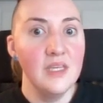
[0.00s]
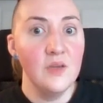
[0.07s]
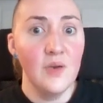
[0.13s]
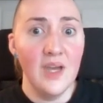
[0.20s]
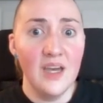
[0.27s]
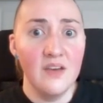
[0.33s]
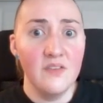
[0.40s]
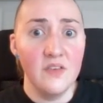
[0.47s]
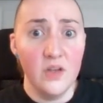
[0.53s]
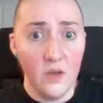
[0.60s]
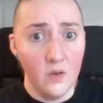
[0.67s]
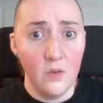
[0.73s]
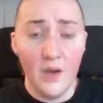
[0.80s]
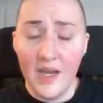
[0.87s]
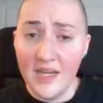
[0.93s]
you have
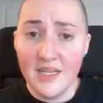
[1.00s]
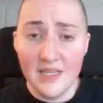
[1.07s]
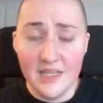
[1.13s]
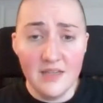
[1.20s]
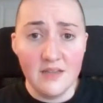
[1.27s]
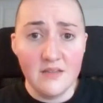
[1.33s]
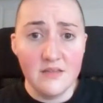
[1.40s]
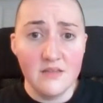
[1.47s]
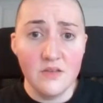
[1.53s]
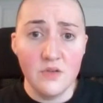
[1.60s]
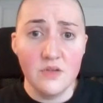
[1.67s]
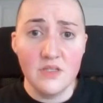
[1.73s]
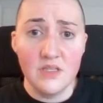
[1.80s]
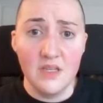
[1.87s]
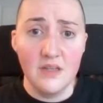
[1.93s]
no ideas. You
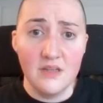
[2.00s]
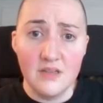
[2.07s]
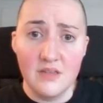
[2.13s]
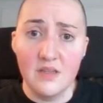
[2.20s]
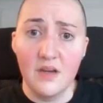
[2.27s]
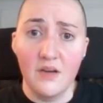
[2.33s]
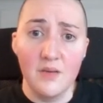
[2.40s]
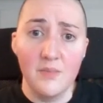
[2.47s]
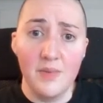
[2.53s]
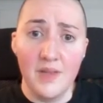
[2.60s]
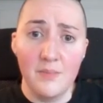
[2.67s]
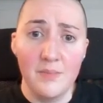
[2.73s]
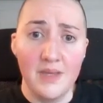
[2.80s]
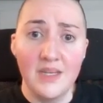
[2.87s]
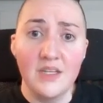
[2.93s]
just sit and stare at a
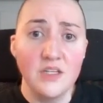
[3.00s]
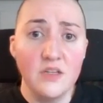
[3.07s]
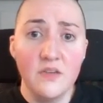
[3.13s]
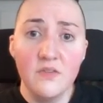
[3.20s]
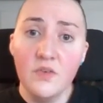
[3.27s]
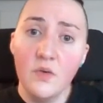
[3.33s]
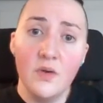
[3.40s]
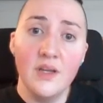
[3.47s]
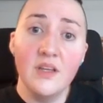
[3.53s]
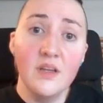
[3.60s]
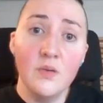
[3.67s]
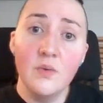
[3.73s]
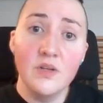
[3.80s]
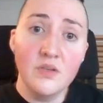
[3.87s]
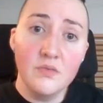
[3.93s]
blank page and you have no
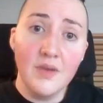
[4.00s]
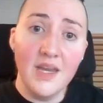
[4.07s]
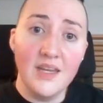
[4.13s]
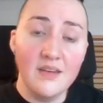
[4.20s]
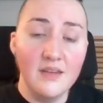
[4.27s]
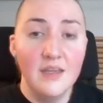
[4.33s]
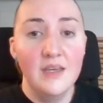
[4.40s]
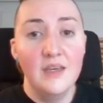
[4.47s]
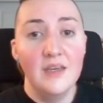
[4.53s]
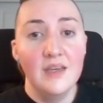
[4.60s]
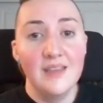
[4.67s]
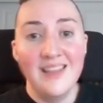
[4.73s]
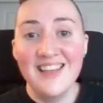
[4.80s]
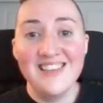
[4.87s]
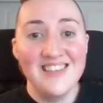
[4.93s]
idea what to write.
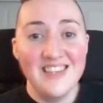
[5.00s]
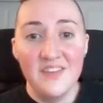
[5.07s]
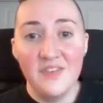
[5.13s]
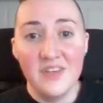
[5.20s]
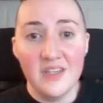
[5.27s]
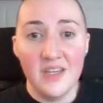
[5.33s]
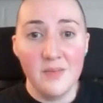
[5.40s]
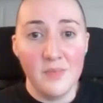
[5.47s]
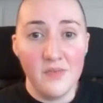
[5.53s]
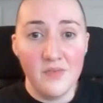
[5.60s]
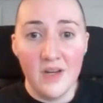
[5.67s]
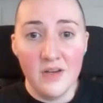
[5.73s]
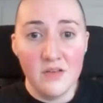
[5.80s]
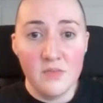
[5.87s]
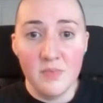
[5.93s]
That's a different type of
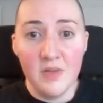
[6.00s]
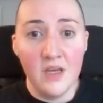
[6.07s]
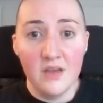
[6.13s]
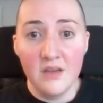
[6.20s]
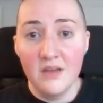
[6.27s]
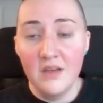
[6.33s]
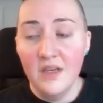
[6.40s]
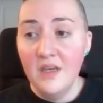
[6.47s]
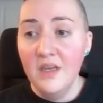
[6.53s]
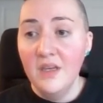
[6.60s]
writer's block.